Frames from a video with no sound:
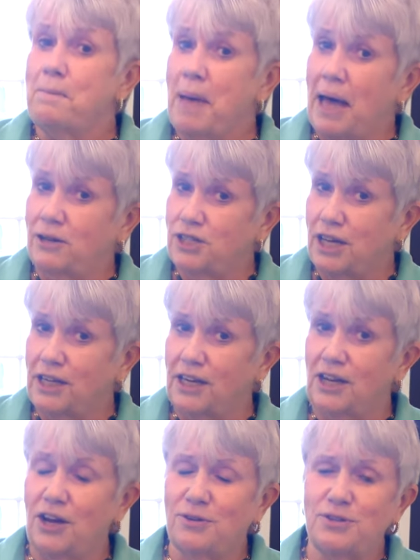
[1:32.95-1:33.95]
Pound
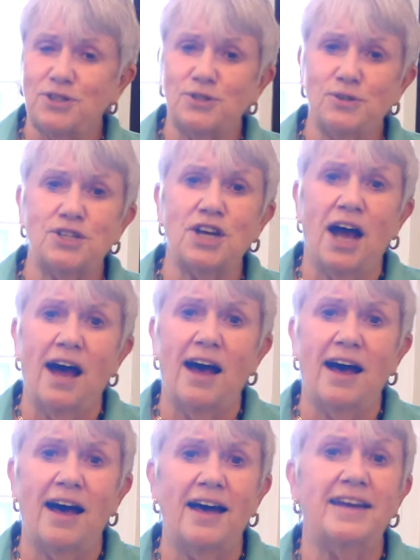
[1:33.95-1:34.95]
hello to
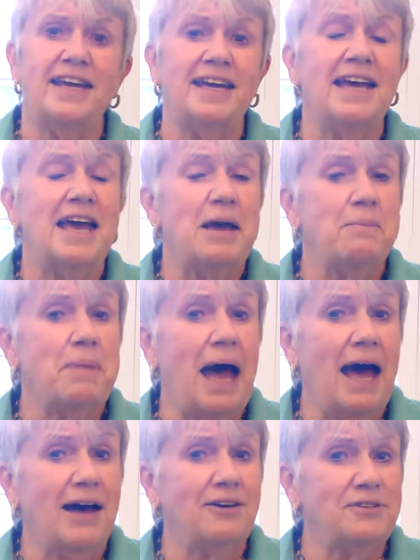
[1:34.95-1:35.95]
Johnny,
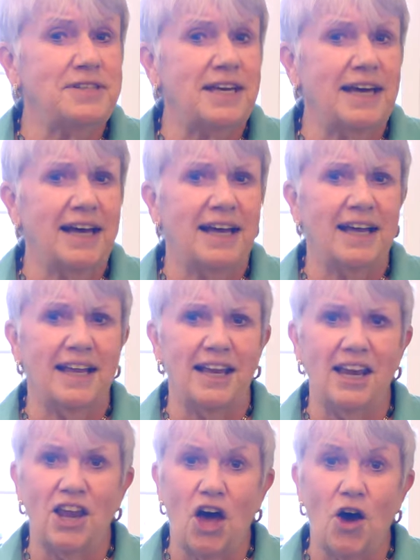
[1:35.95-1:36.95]
pound
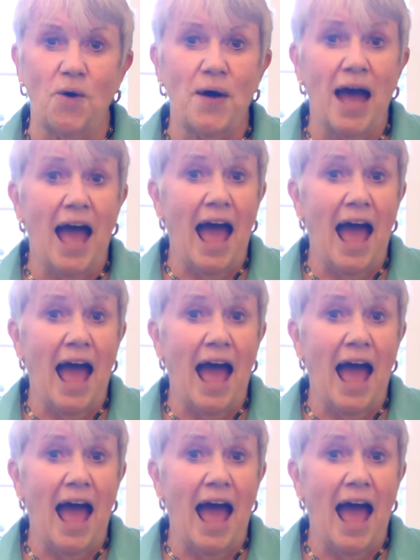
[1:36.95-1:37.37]
hello.